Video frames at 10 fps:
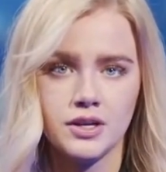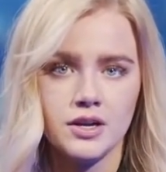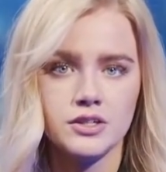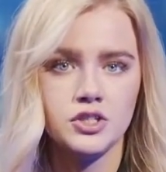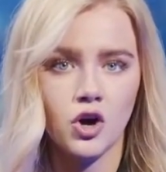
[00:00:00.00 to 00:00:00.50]

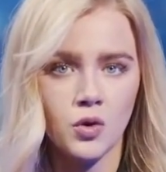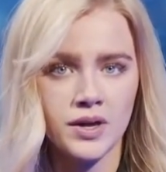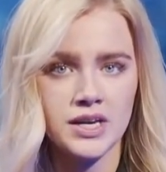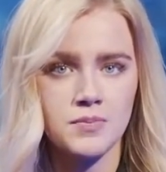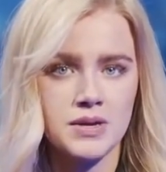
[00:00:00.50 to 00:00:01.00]
So
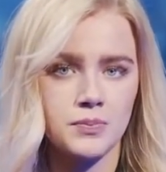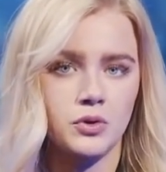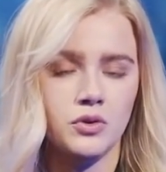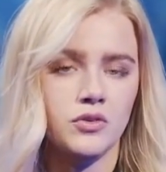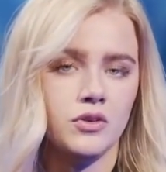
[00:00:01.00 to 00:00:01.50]
many
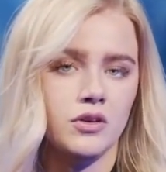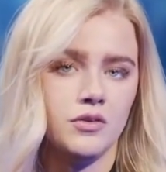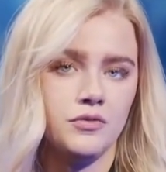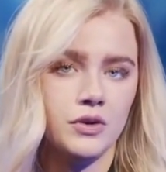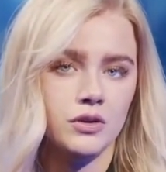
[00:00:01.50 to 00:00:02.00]
people
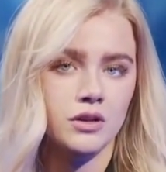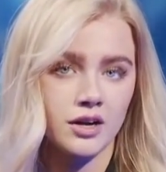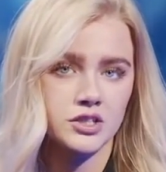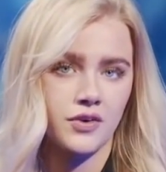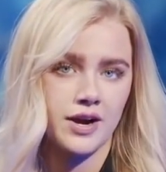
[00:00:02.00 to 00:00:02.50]
feel
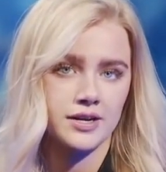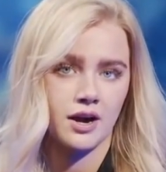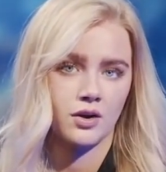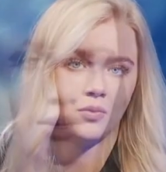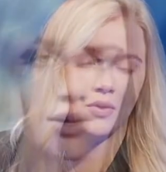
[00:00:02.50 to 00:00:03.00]
lost right
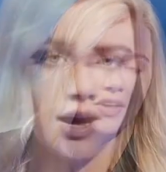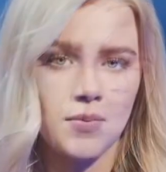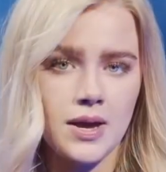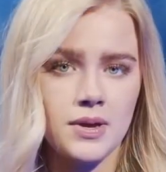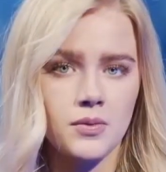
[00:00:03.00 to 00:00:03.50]
now. And
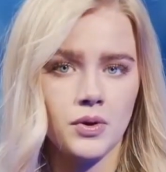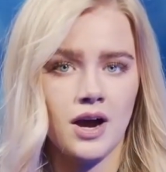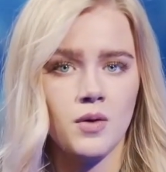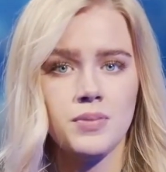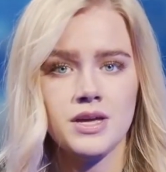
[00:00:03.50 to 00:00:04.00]
maybe
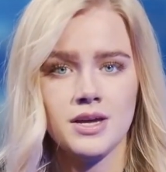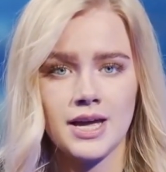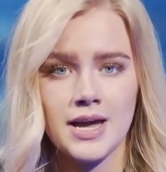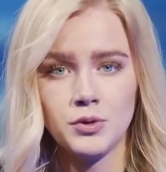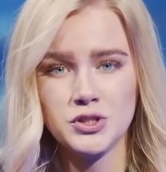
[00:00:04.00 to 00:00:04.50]
without being
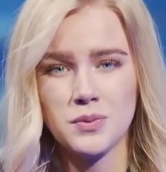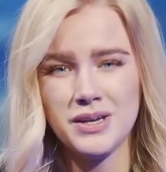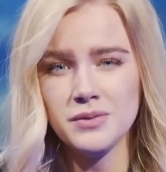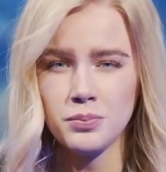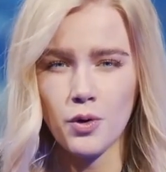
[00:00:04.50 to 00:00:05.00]
able to
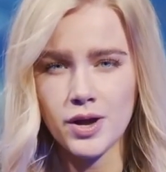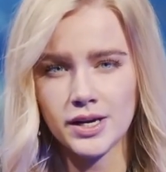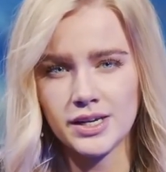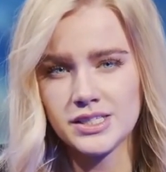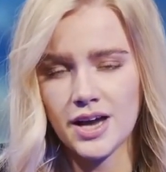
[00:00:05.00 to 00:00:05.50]
pinpoint it
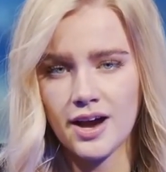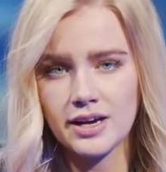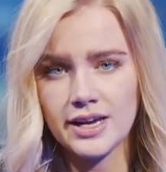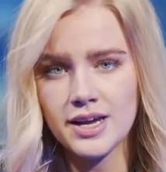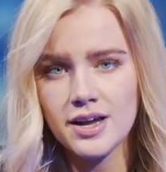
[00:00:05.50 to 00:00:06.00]

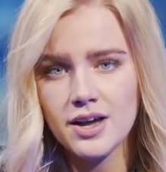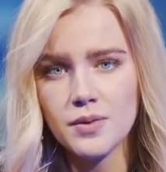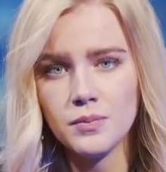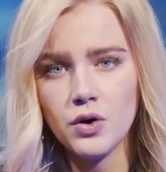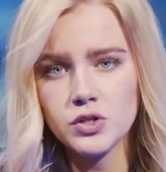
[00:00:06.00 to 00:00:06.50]
exactly,
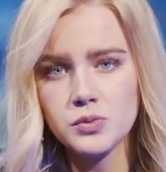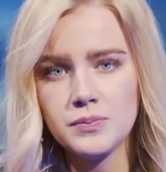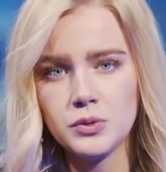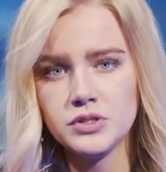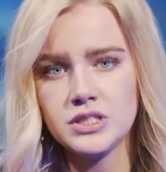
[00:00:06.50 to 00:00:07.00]
most
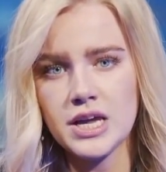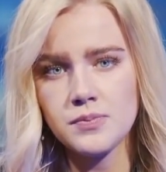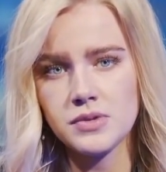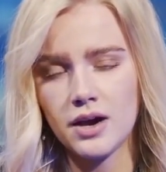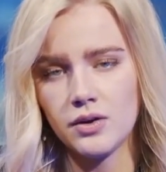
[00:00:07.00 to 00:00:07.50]
people deep
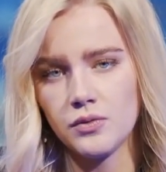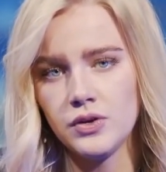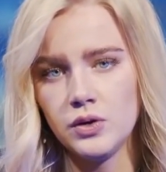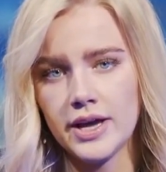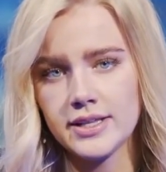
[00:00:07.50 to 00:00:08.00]
down
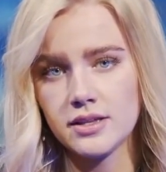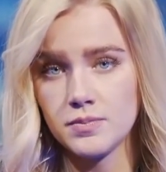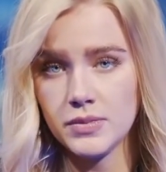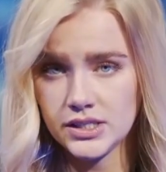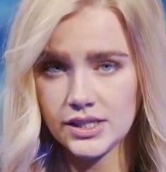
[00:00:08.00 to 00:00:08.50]
feel like they're
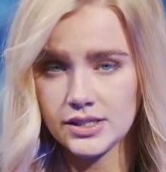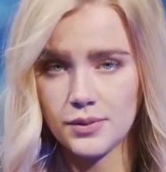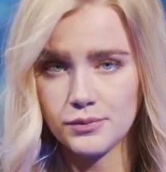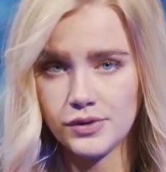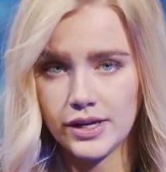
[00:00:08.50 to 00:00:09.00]
missing
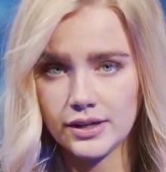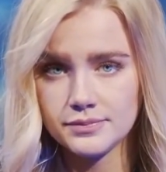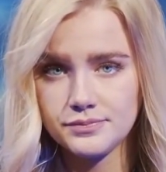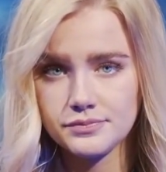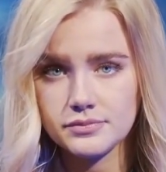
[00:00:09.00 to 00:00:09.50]
something.
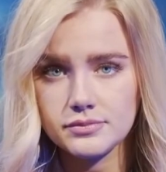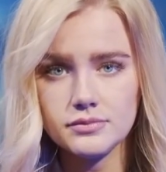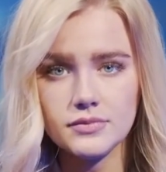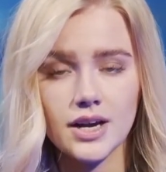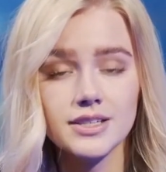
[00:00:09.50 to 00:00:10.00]

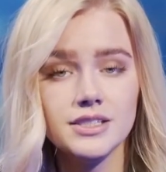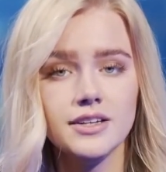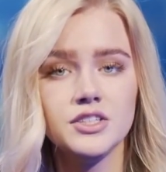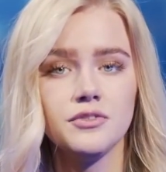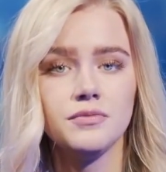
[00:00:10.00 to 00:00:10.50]
A
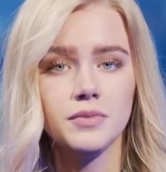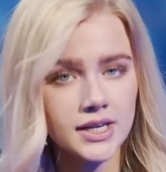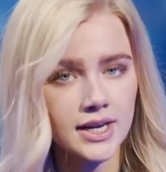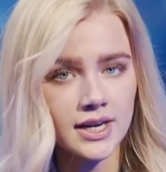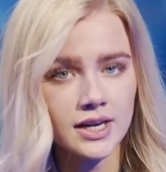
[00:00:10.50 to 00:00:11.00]
sense of
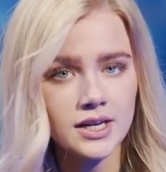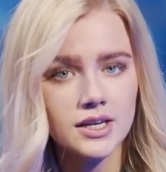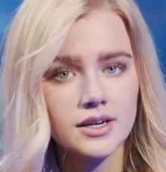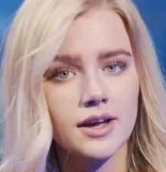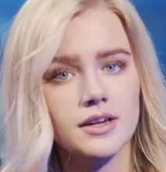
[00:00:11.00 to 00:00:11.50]
meaning
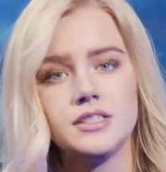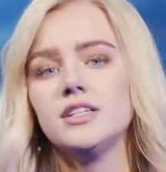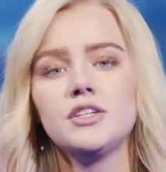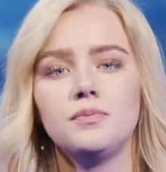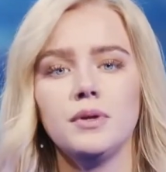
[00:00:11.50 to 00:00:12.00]
and a
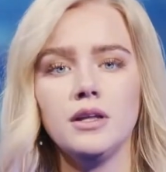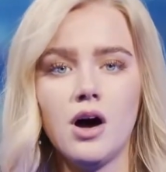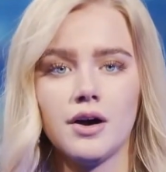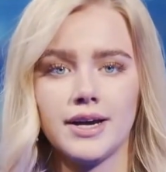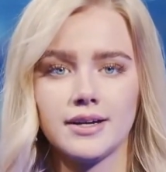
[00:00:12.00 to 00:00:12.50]
sense of
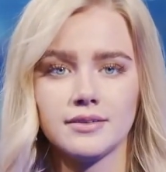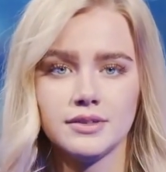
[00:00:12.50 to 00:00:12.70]
belonging.